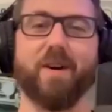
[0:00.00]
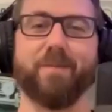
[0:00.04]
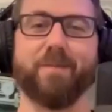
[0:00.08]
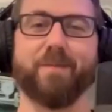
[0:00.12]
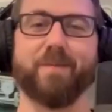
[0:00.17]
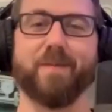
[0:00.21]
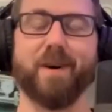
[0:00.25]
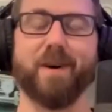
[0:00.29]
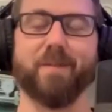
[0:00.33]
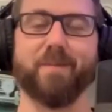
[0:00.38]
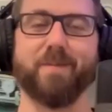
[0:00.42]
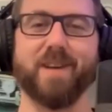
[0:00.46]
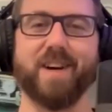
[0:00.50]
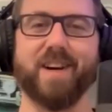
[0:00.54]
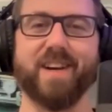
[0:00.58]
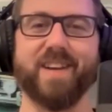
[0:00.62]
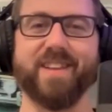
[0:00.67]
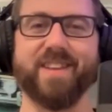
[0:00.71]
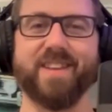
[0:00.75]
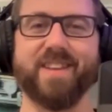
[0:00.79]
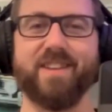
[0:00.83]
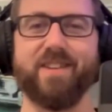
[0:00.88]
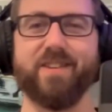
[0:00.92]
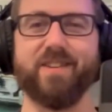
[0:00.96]
I'm I'm
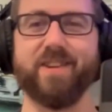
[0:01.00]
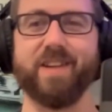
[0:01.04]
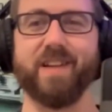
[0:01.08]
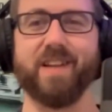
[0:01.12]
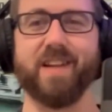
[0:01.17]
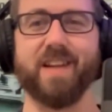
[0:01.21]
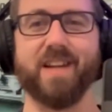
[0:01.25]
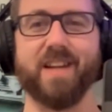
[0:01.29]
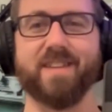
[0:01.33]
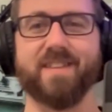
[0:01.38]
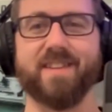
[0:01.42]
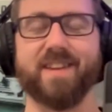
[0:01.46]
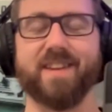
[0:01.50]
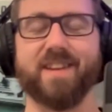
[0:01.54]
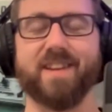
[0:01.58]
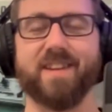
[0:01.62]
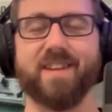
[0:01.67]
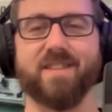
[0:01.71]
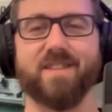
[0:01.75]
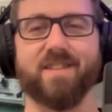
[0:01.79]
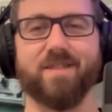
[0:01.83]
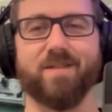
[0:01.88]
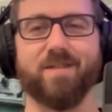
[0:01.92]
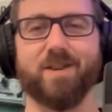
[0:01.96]
gutted that you didn't get
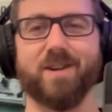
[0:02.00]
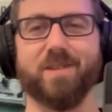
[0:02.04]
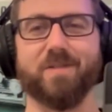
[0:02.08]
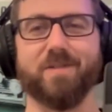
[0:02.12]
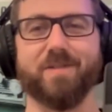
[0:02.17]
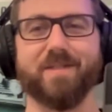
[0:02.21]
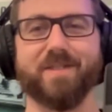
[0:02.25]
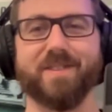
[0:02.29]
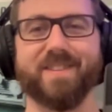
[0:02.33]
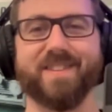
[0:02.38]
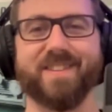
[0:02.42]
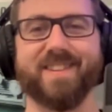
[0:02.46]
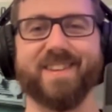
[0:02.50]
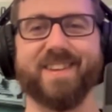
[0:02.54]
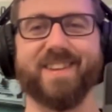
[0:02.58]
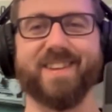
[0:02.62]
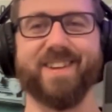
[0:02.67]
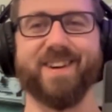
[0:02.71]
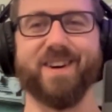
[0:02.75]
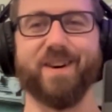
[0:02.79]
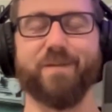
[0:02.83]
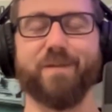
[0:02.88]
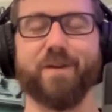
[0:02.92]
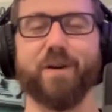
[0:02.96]
tickets as well. No,
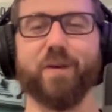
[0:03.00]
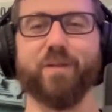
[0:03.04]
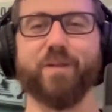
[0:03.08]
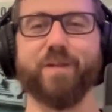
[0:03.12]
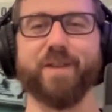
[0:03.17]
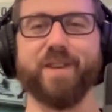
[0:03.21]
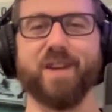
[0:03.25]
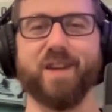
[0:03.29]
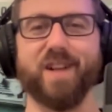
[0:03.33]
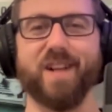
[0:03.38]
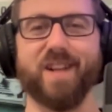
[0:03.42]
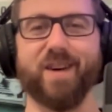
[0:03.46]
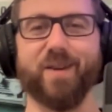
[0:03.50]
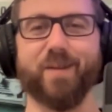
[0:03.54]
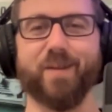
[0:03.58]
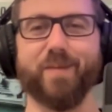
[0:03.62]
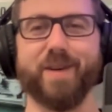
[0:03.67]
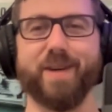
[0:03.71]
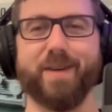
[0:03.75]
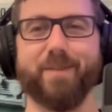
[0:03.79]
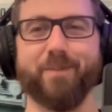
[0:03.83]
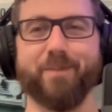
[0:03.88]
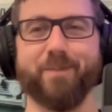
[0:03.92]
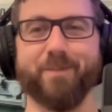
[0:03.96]
so I feel for you a little
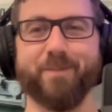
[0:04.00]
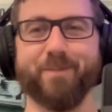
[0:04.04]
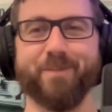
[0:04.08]
bit.